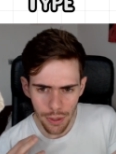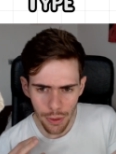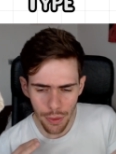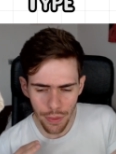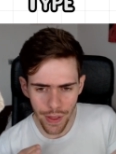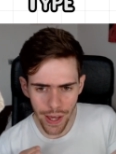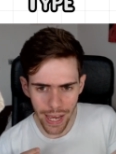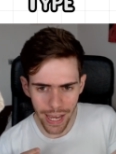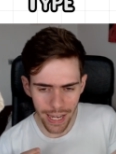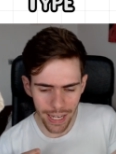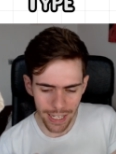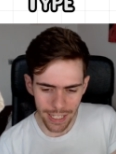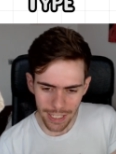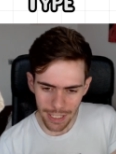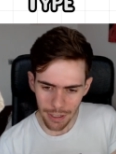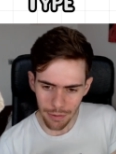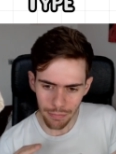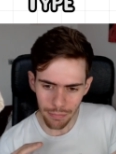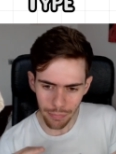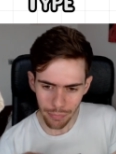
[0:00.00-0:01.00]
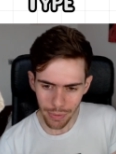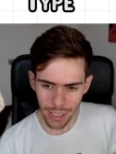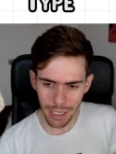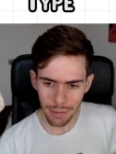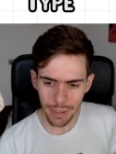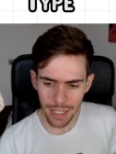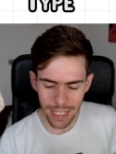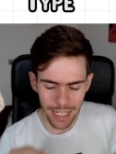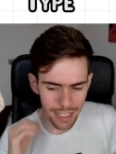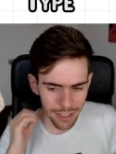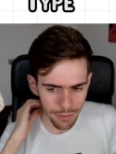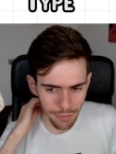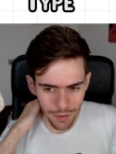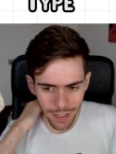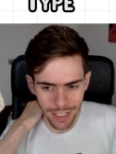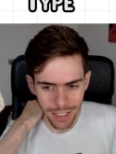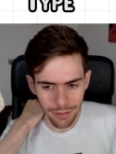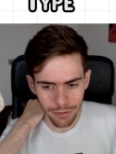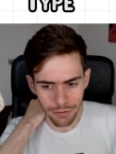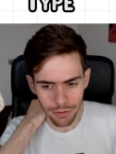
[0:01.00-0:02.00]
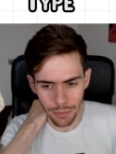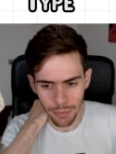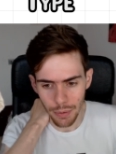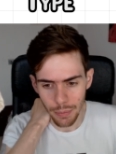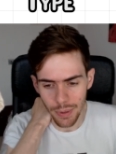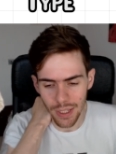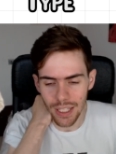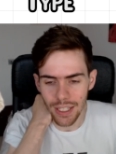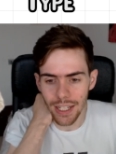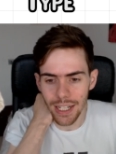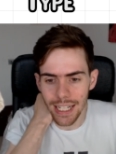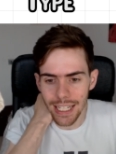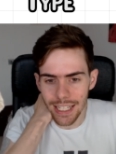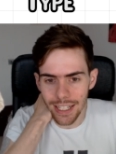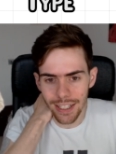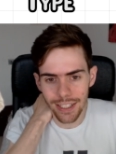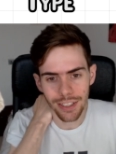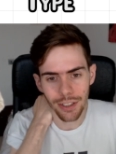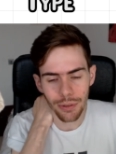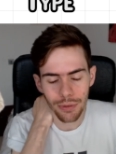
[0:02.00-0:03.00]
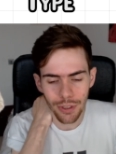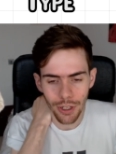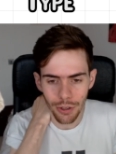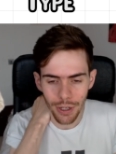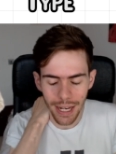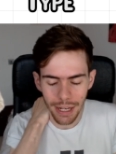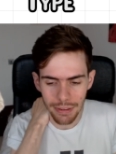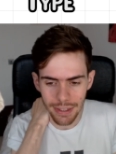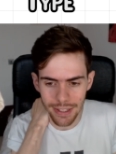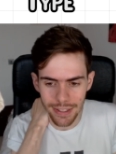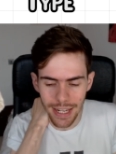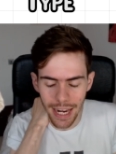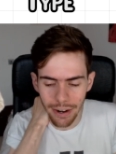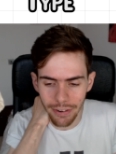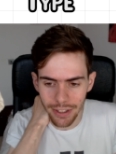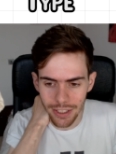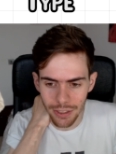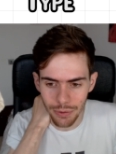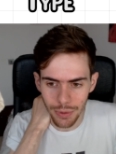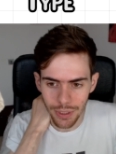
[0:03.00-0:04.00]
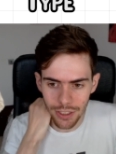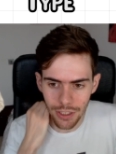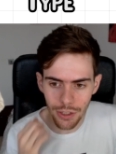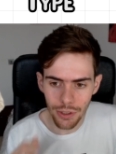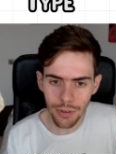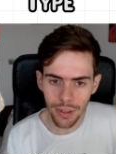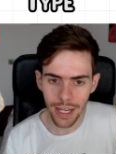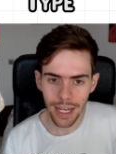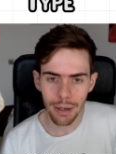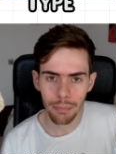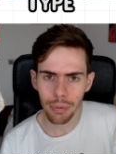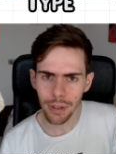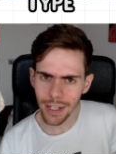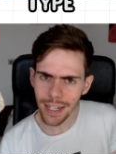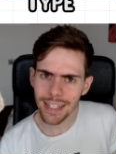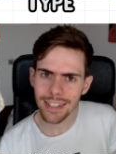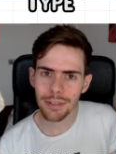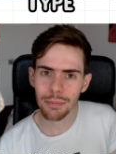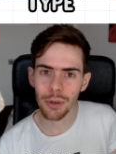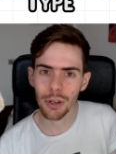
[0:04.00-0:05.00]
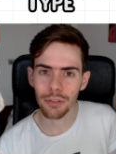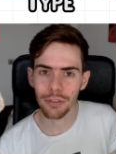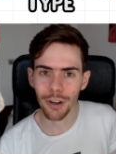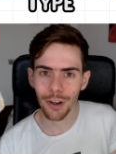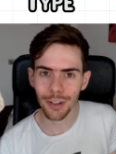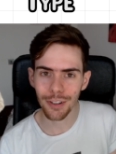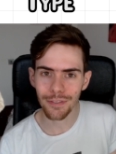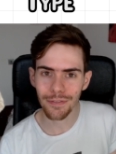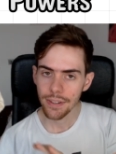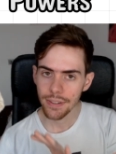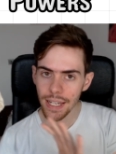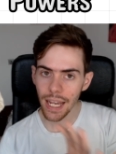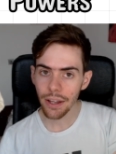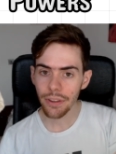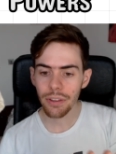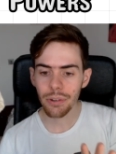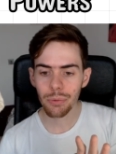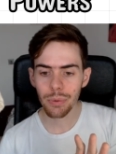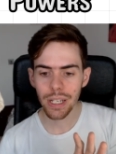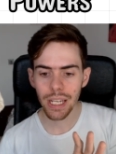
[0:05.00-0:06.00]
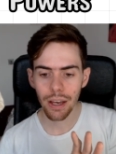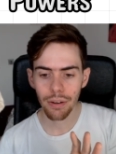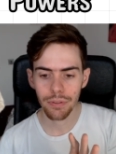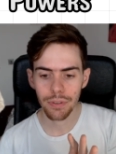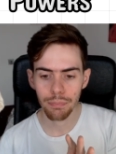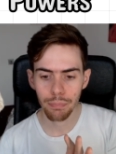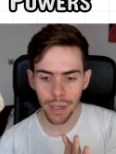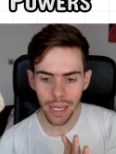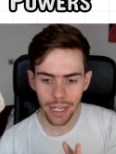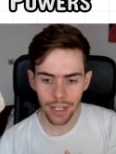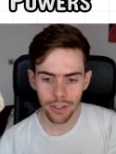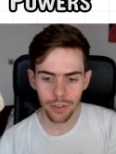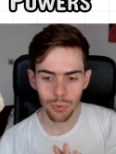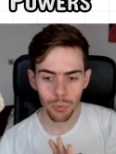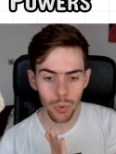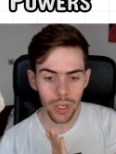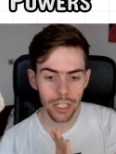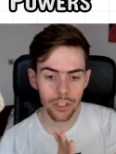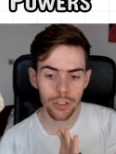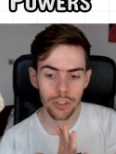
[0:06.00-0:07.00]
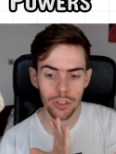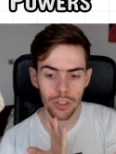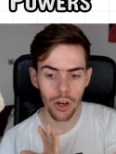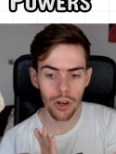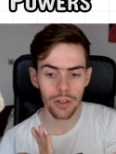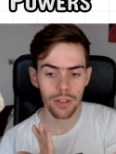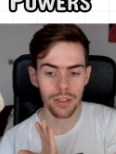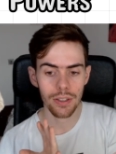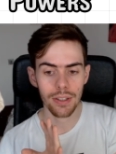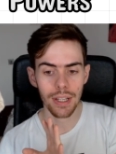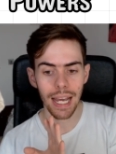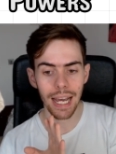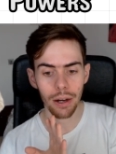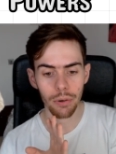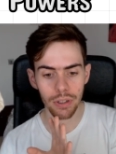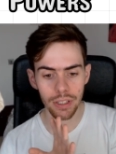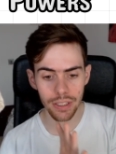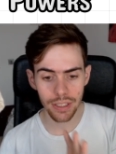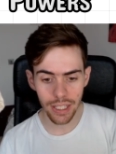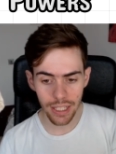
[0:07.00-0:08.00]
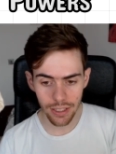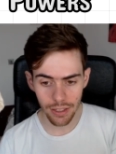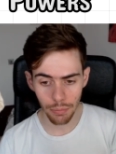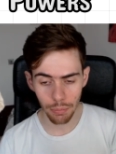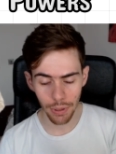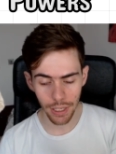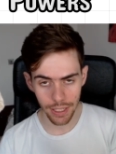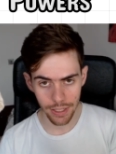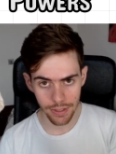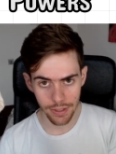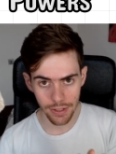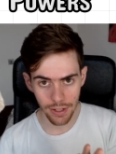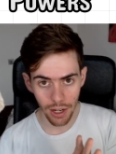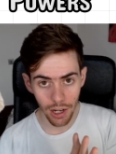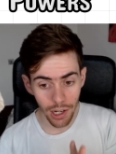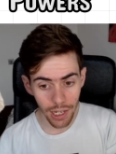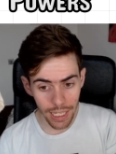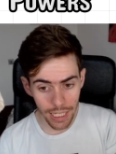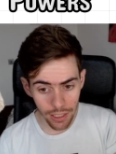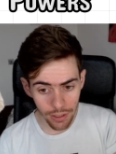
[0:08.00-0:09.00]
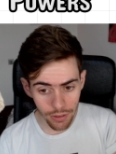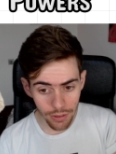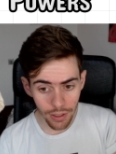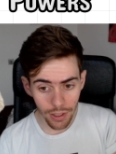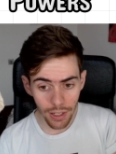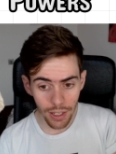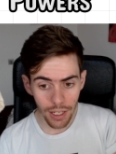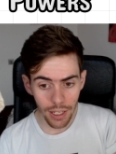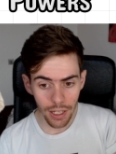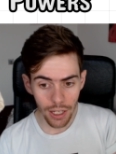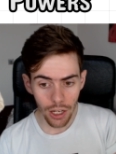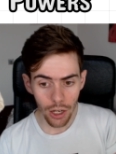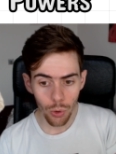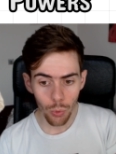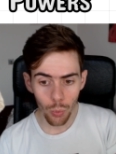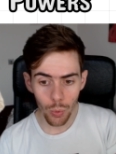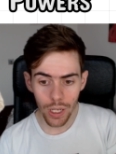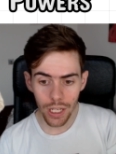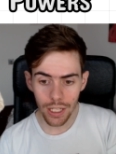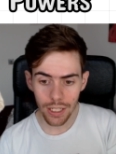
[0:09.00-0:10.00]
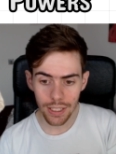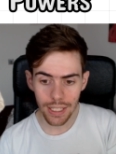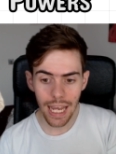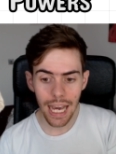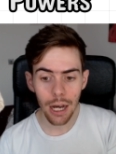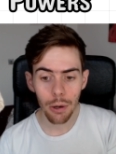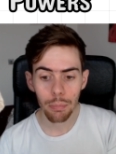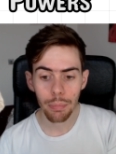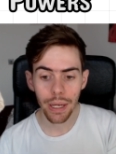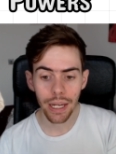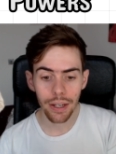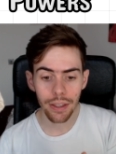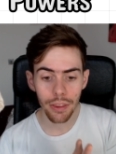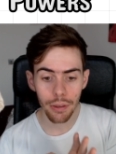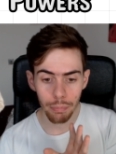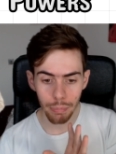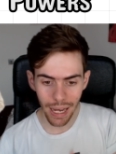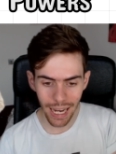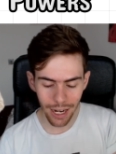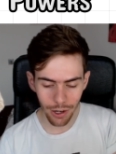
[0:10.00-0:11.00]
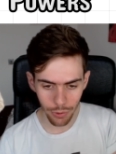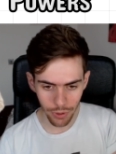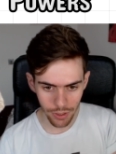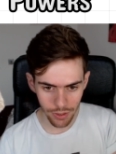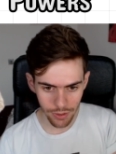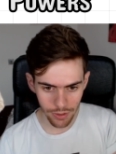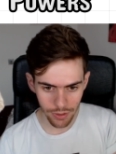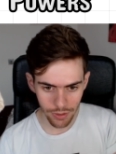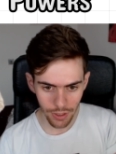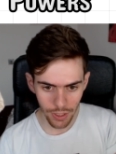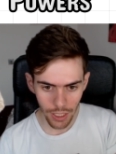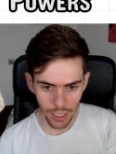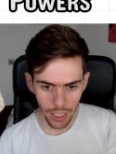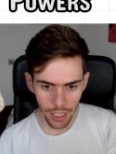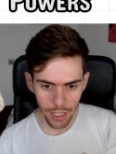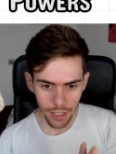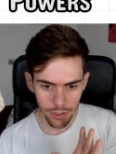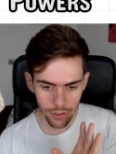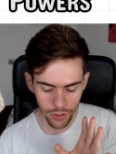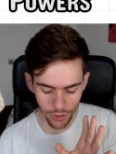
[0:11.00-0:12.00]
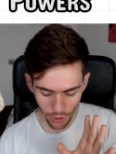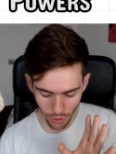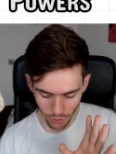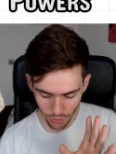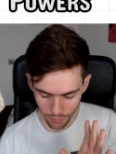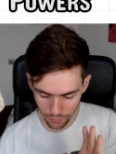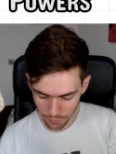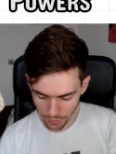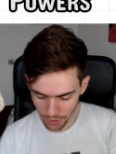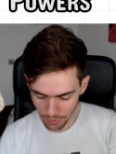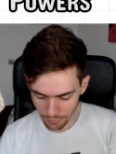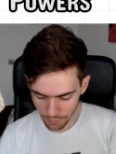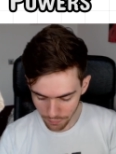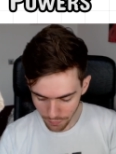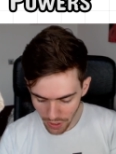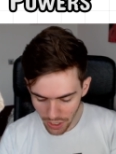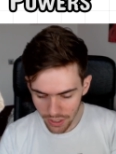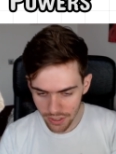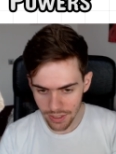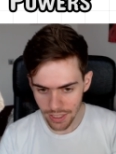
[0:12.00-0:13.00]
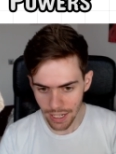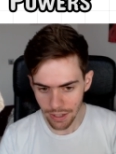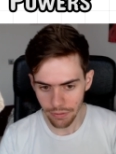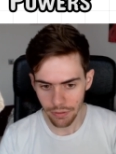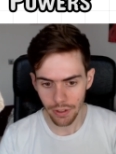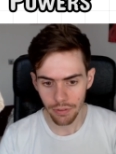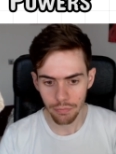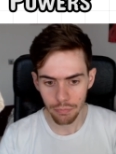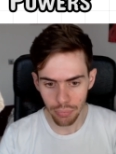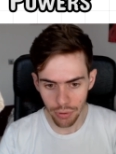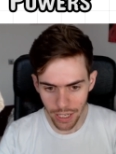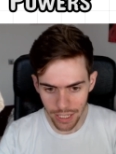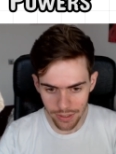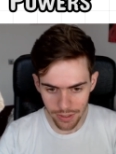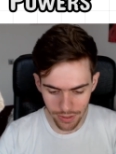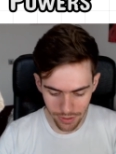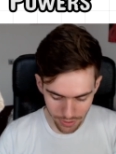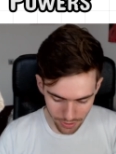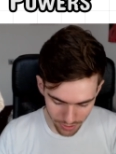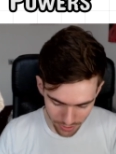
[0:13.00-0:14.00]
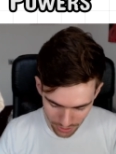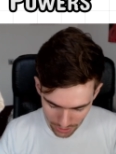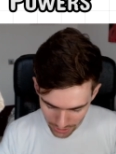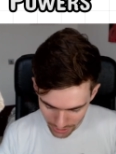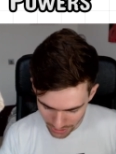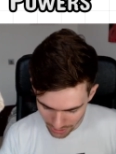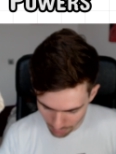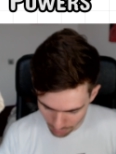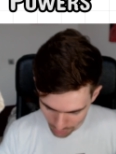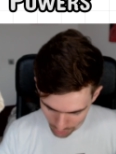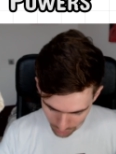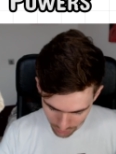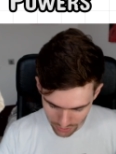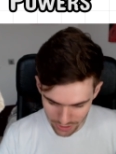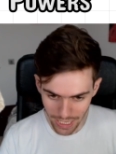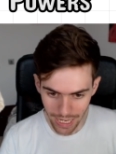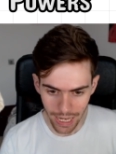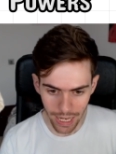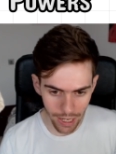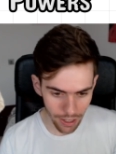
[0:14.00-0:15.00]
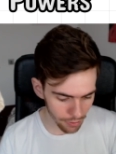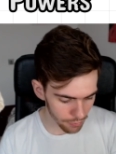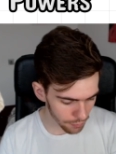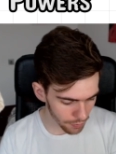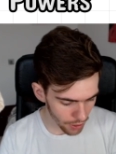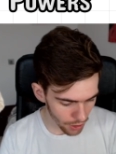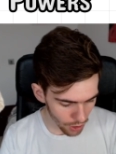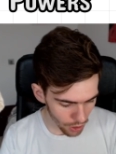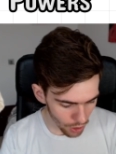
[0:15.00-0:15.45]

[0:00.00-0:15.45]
that maybe he's feeding from them at night. I don't know how this character would do that. But let's move on. Now that we have picked which dots our disciplines are in, we can now pick the powers. So for the first level of presence, I am going to have